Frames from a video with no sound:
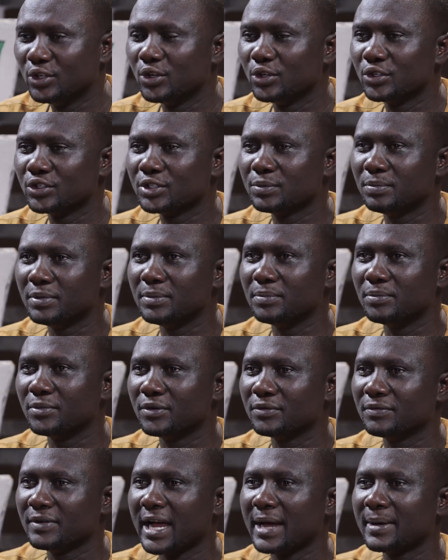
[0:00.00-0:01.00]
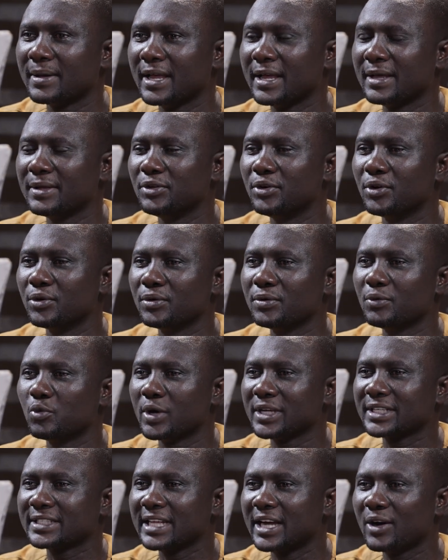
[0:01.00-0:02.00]
Don't be
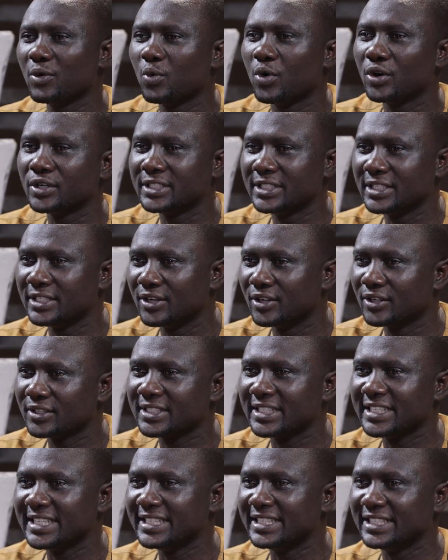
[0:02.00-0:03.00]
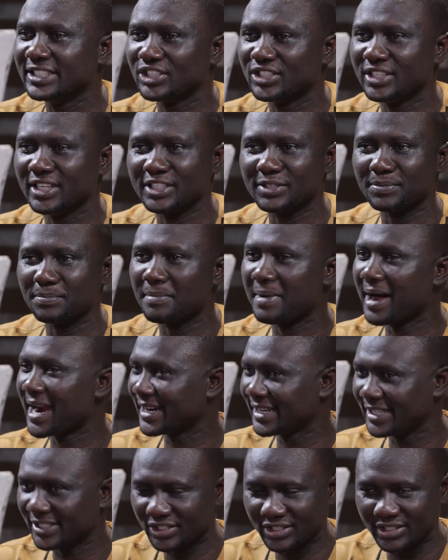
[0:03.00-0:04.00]
Western world did not initiate
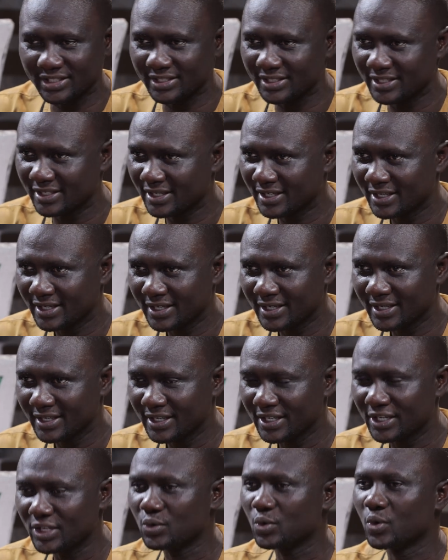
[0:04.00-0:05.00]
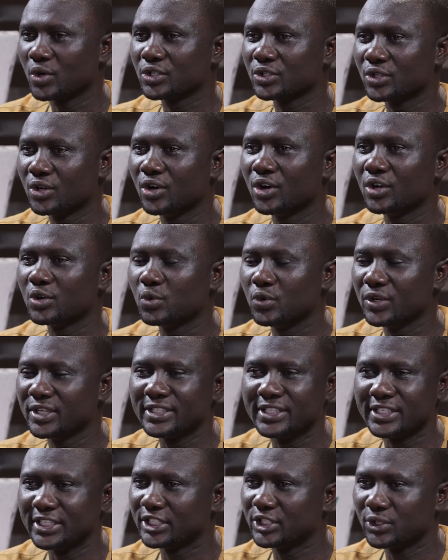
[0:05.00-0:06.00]
marriage. It was God who
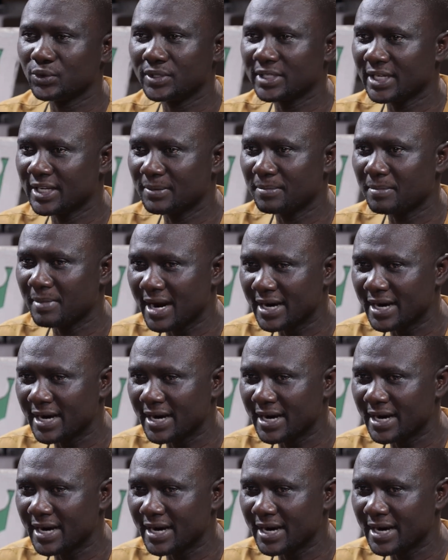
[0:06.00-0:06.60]
instituted